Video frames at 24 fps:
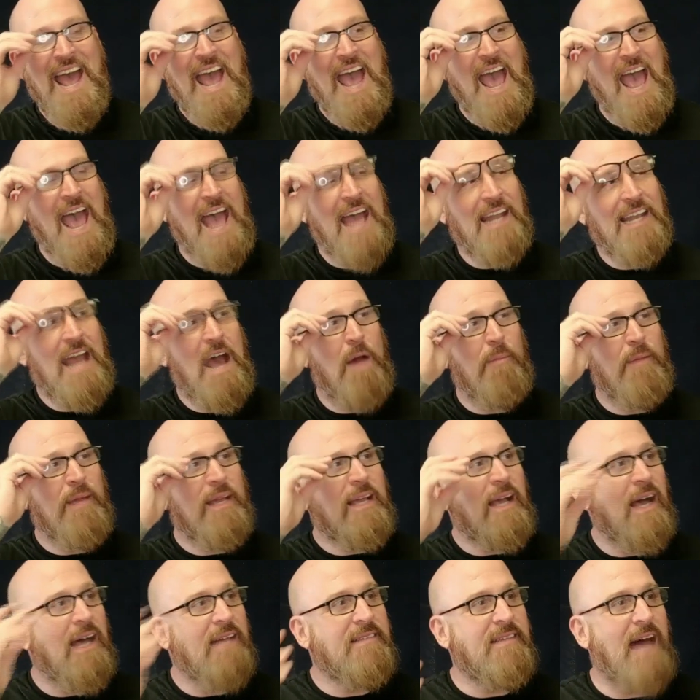And now
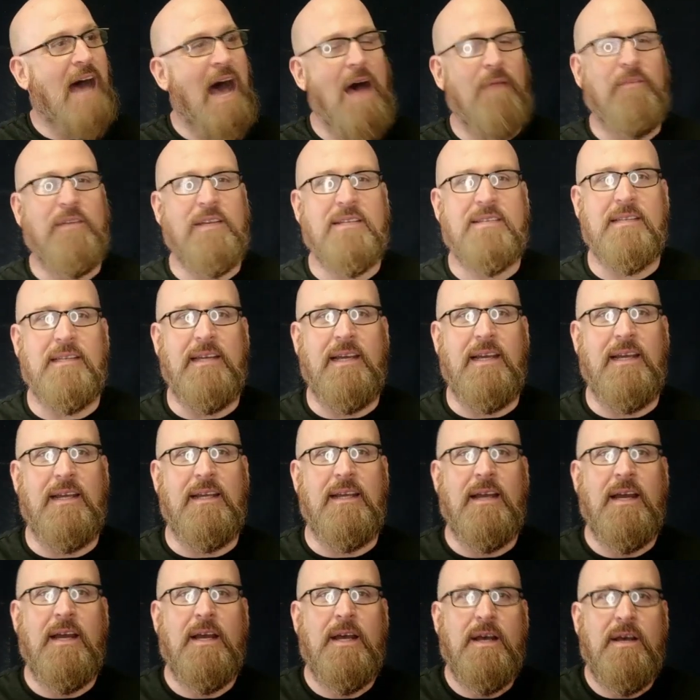because obviously
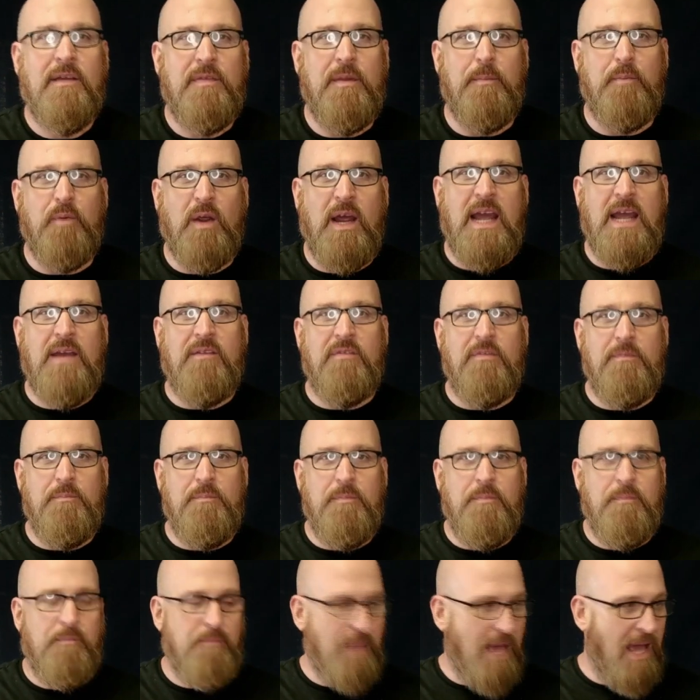the brave
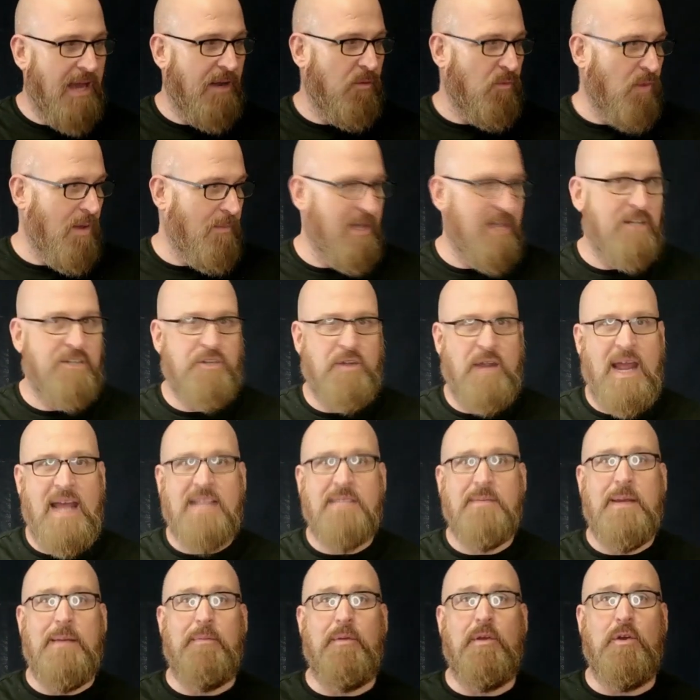men, women, and
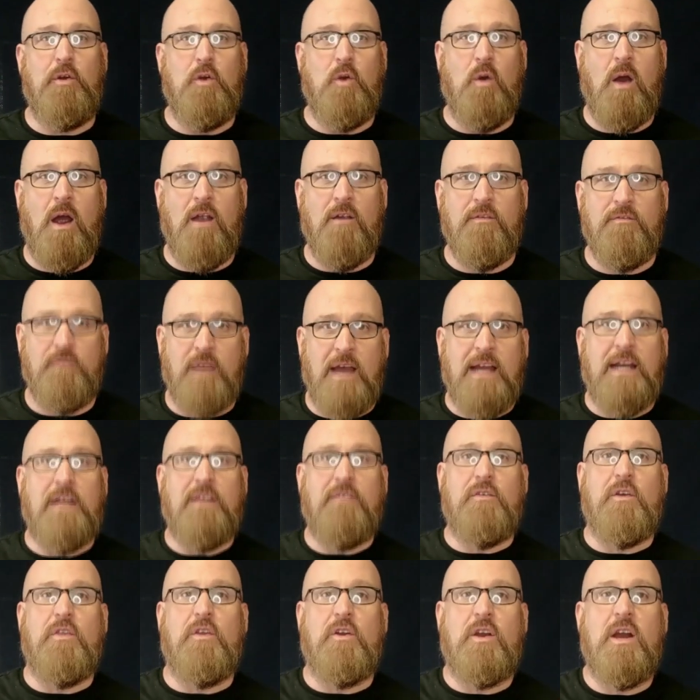trans people who are fighting
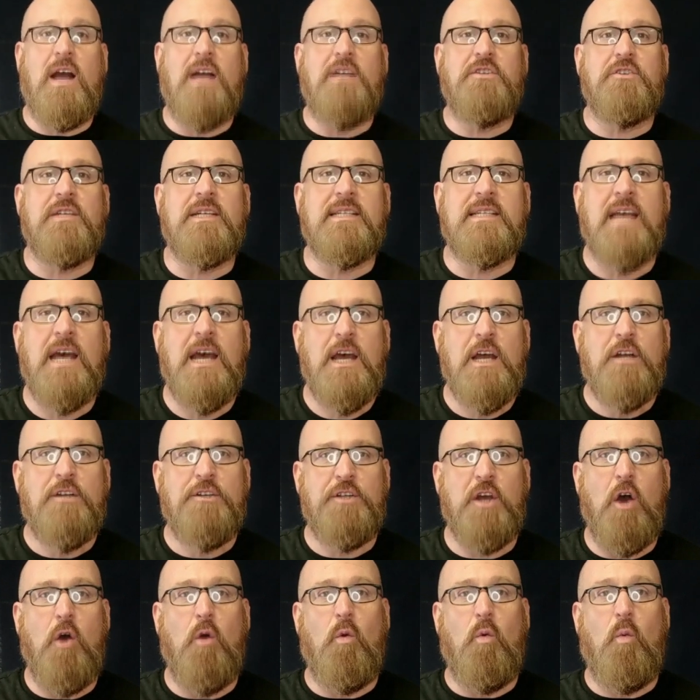for their countries
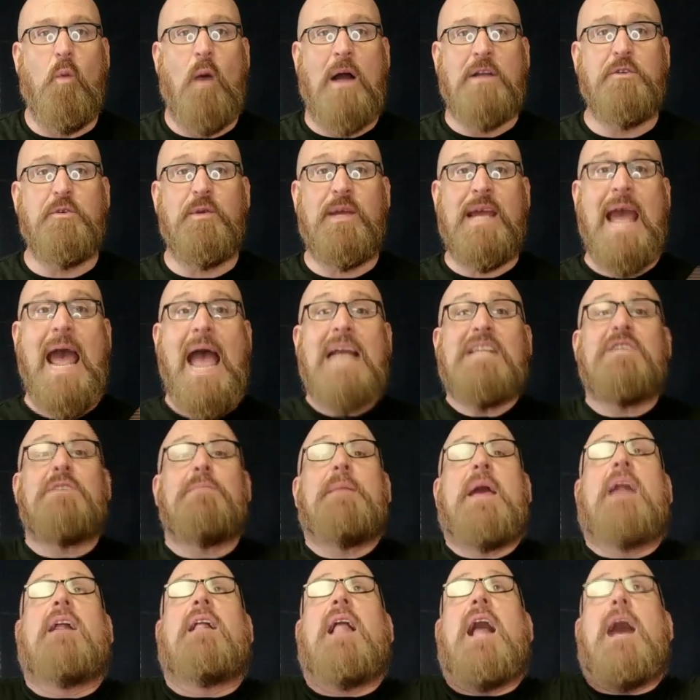don't want to catch
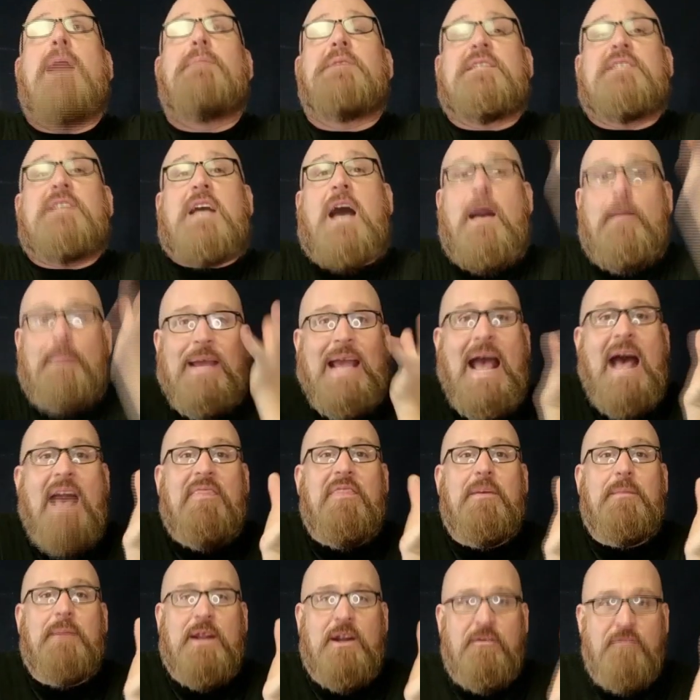metal objects coming at
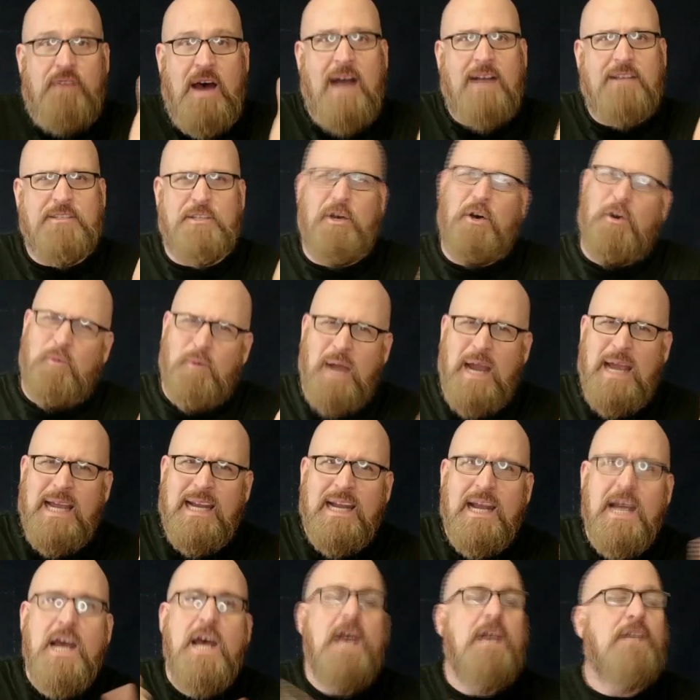them in a foxhole, right?
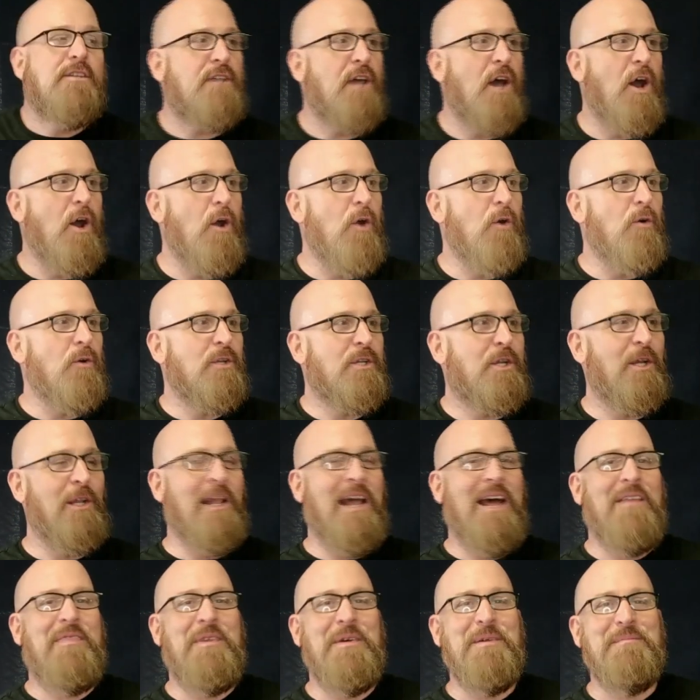So to
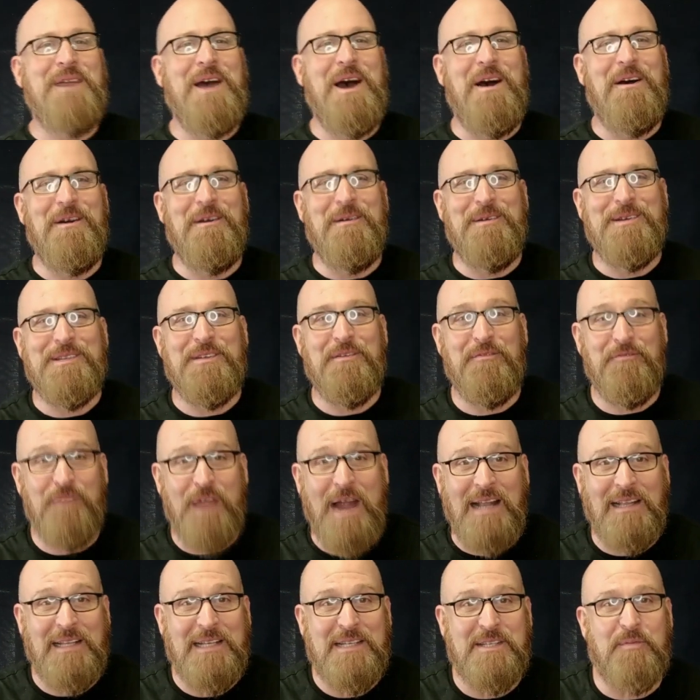let them know it was a
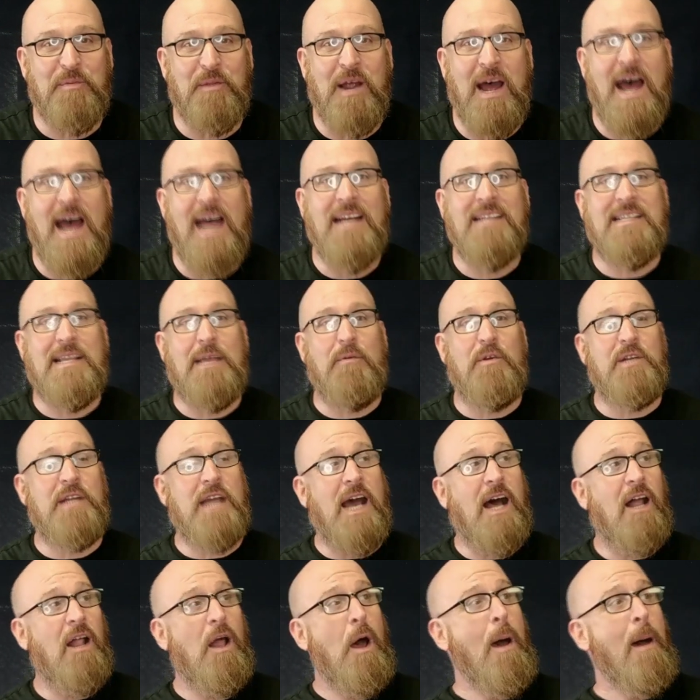friendly surprise, they would
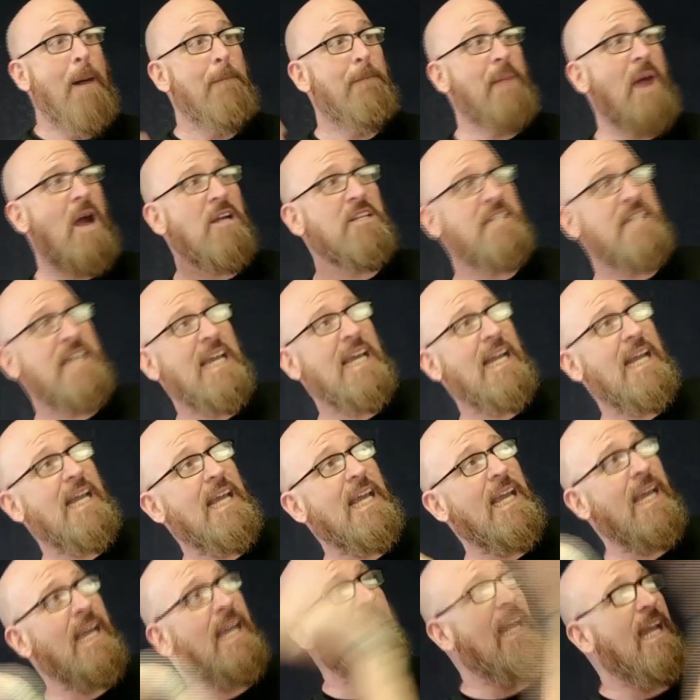yell,
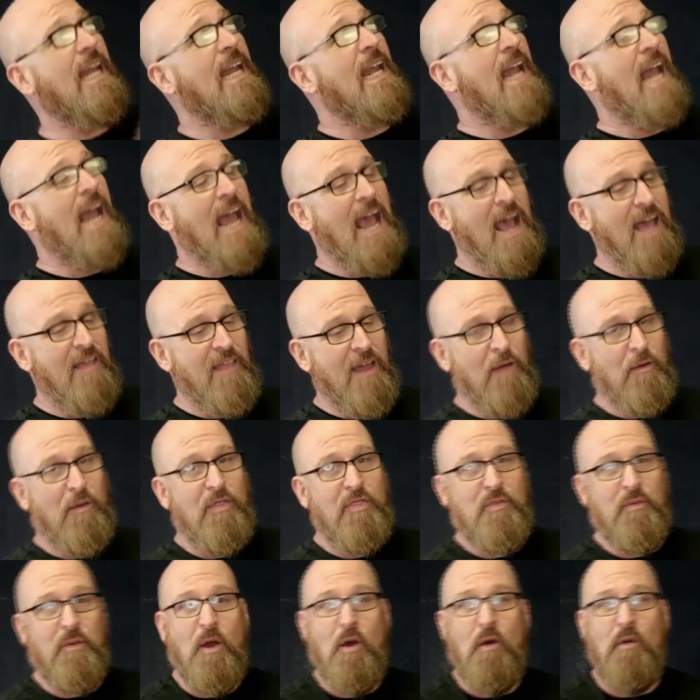"Martini!" And they would
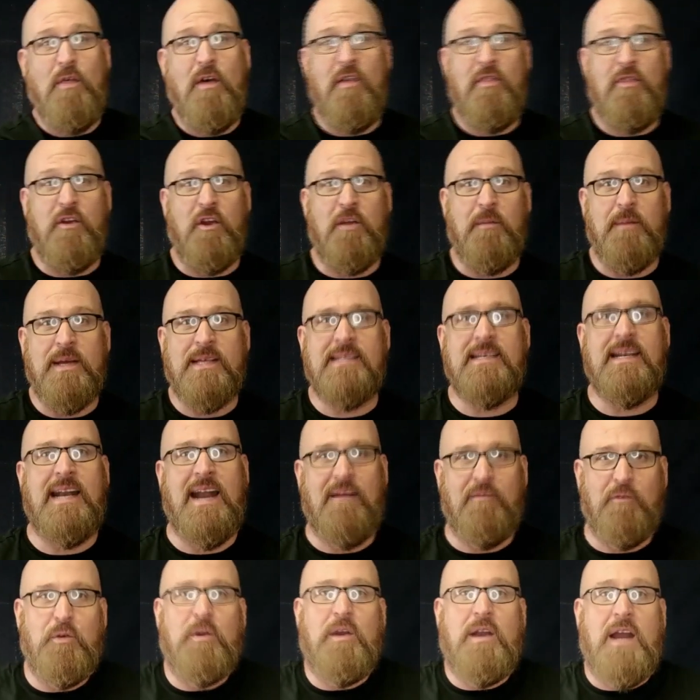throw the thermos and
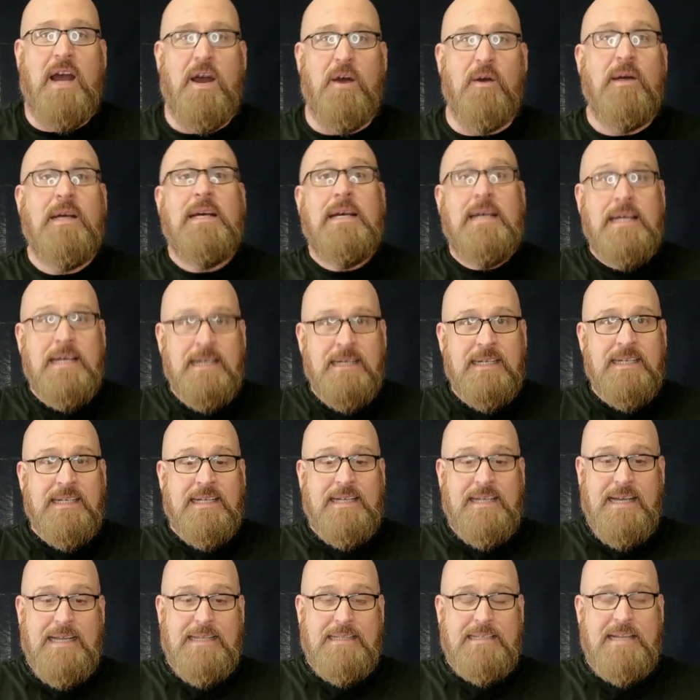everyone would know,
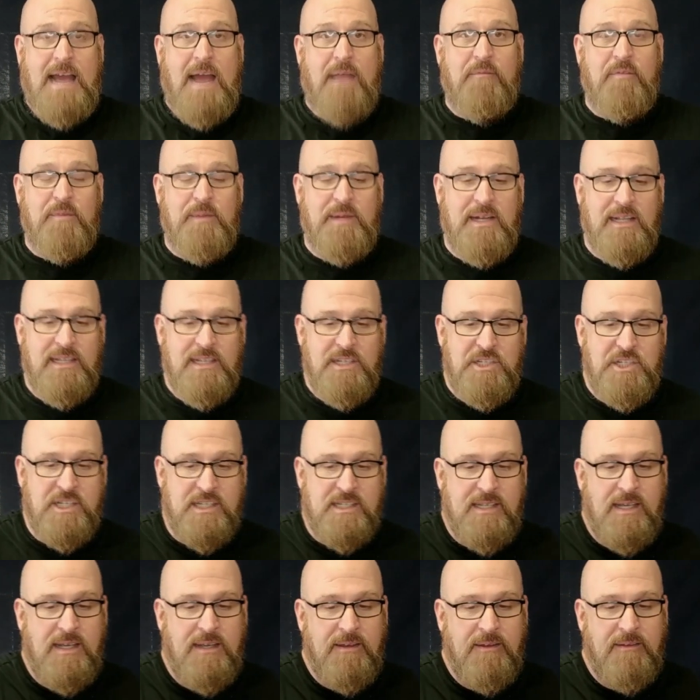it's time for Be
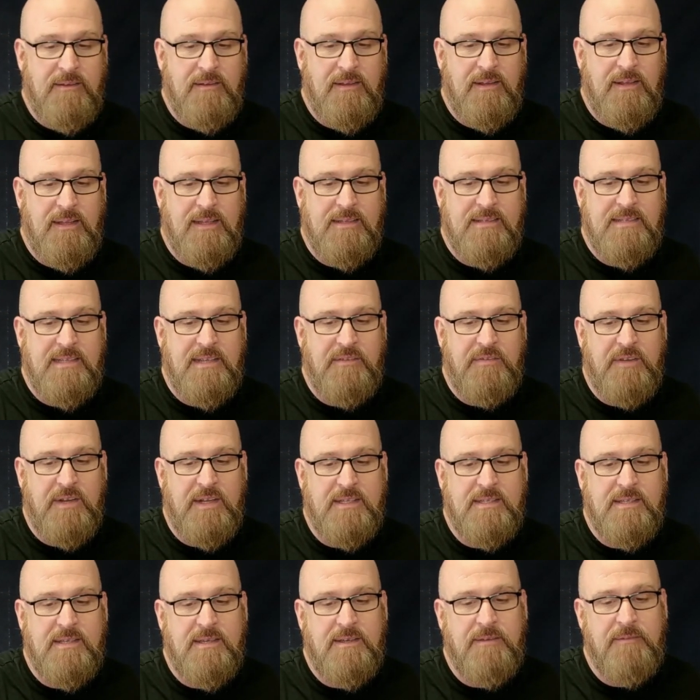Delicious. Let's see if it
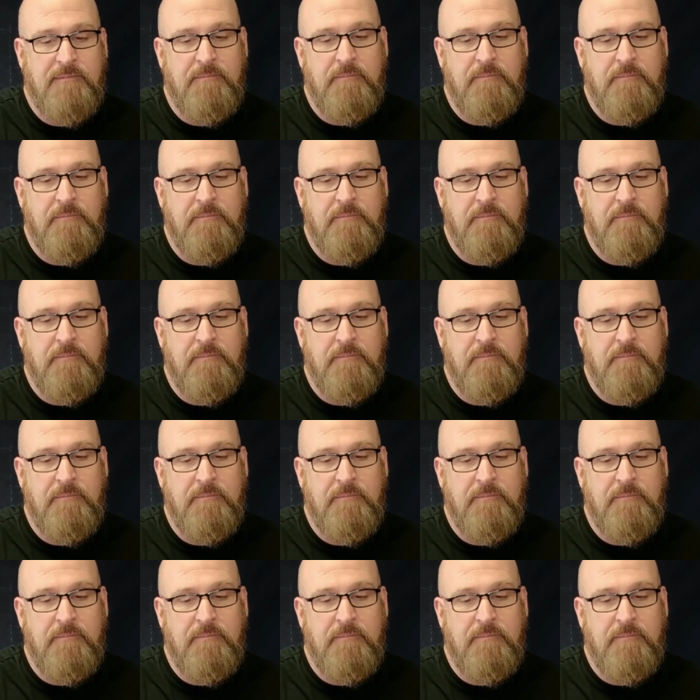is.